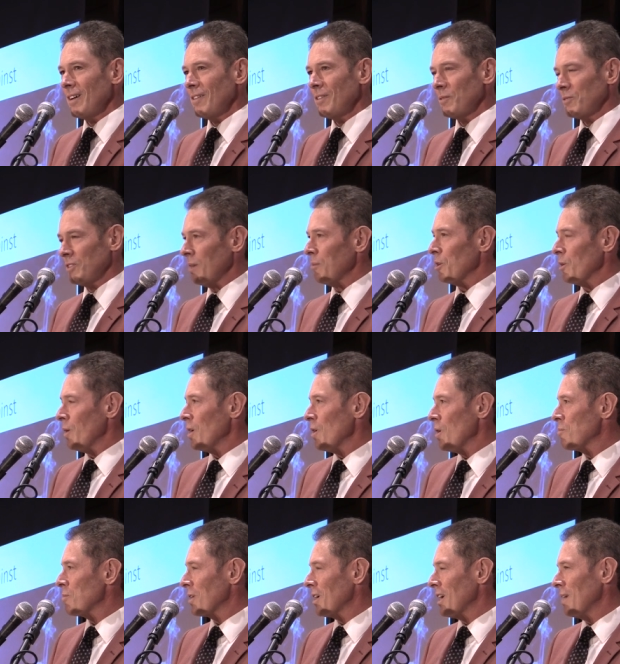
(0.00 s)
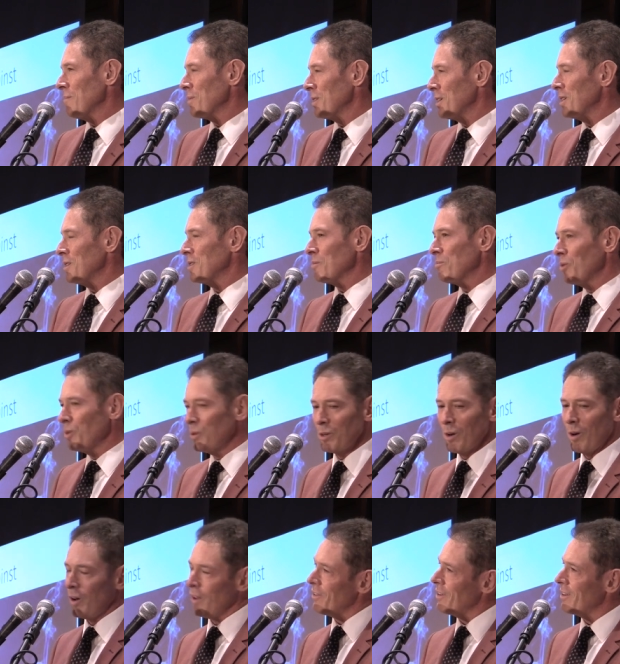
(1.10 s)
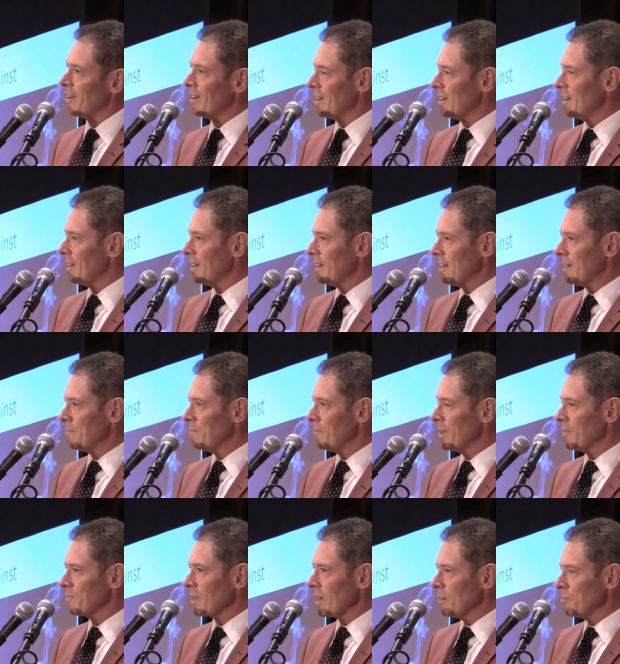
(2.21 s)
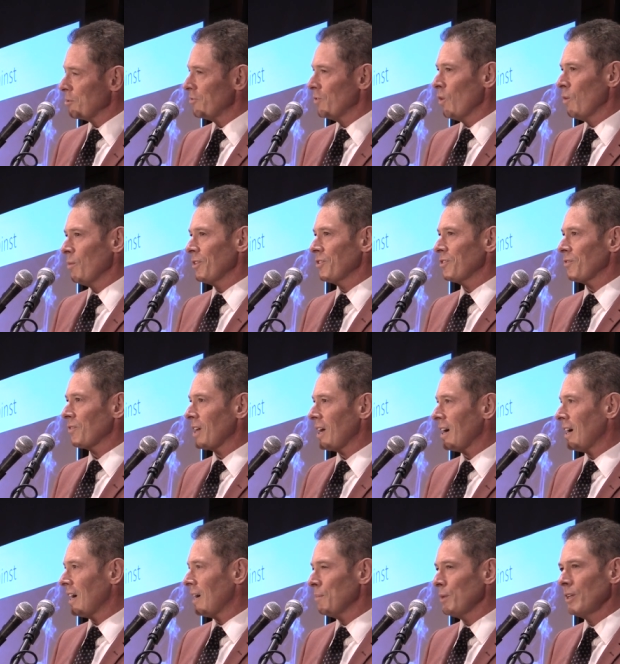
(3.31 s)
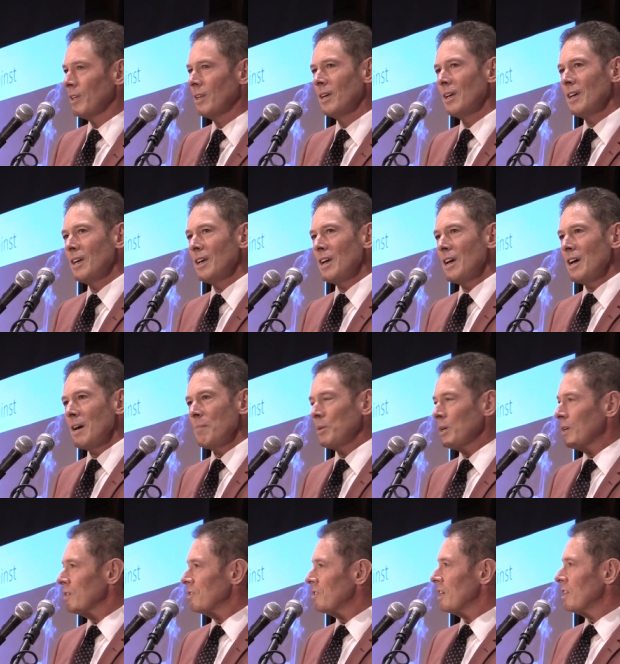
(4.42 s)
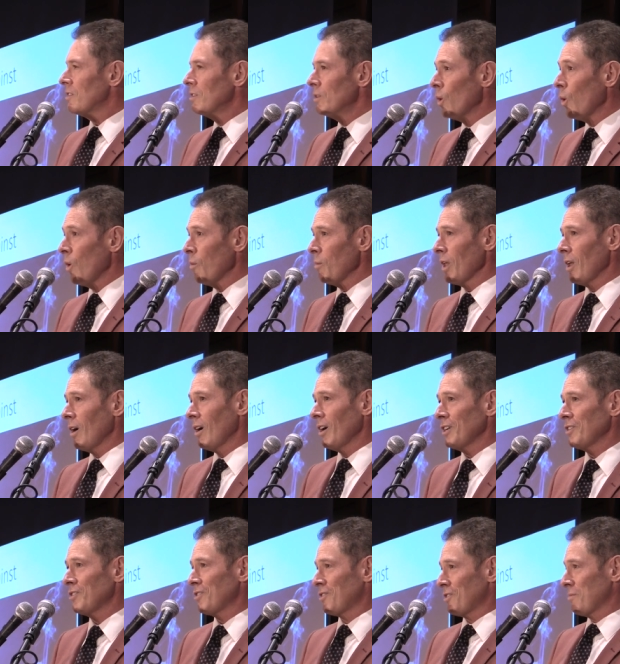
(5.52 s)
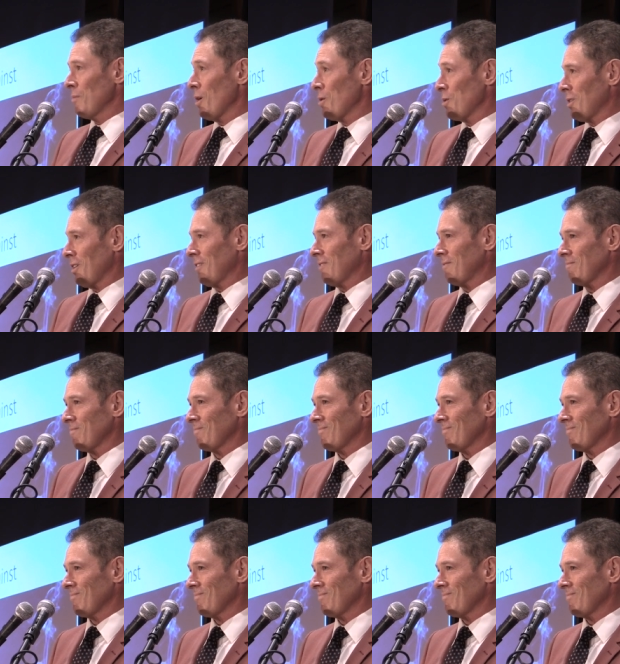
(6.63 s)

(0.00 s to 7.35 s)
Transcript: the WA Opera Company to put on um, a performance of Carmen because it normalised smoking.